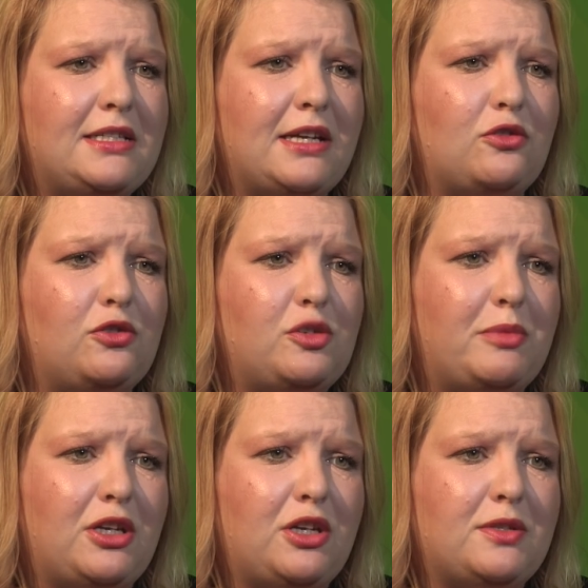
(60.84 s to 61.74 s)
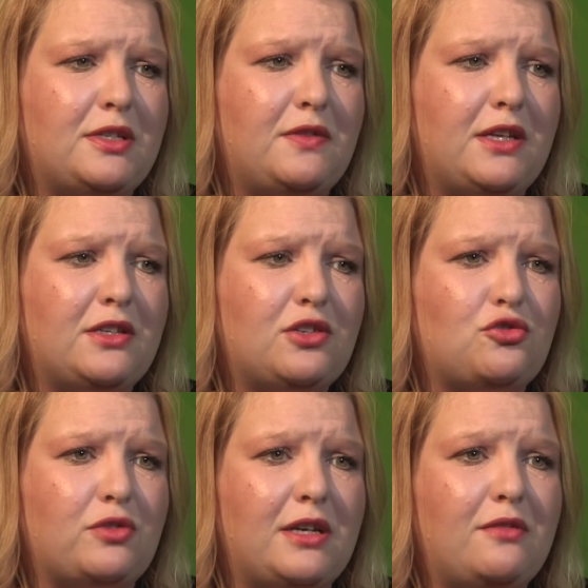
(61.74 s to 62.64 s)
technology being used in the
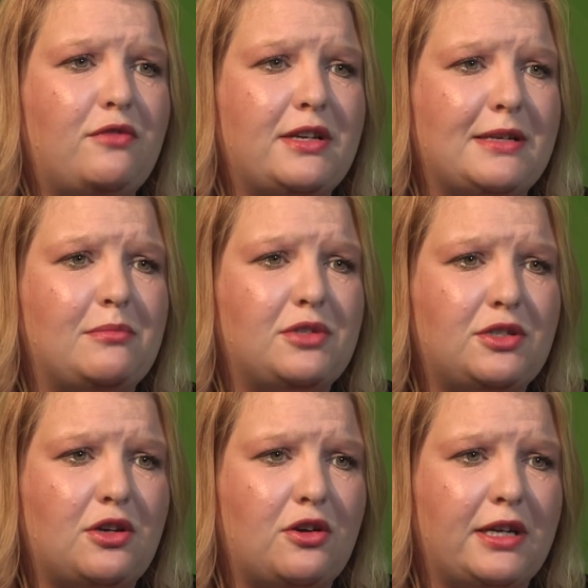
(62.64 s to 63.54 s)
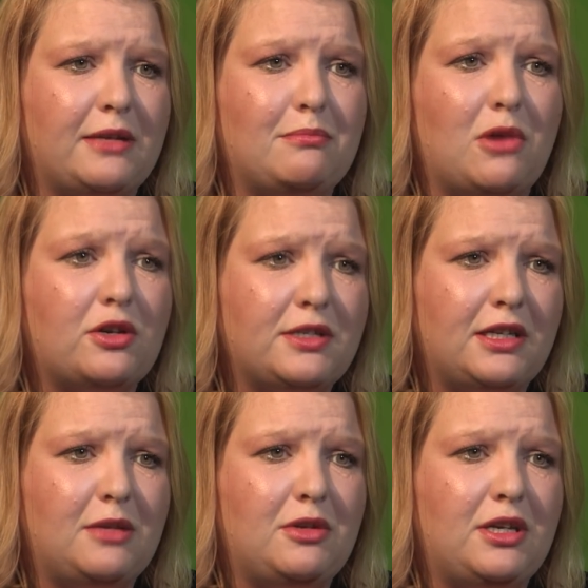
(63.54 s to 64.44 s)
industry, for example, to target
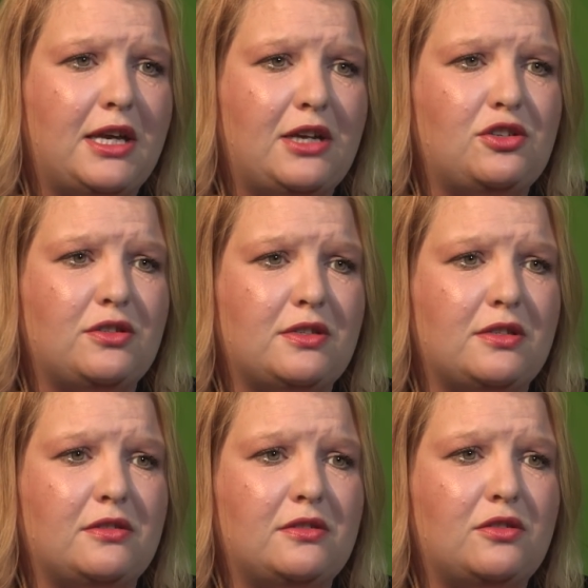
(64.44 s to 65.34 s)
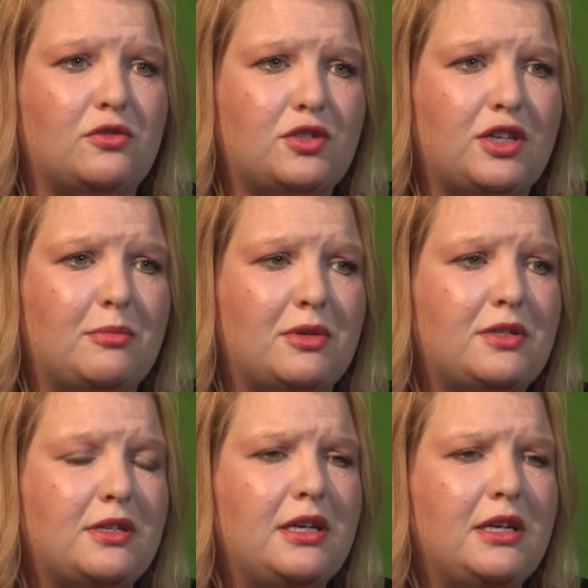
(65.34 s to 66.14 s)
marketing communications at consumers,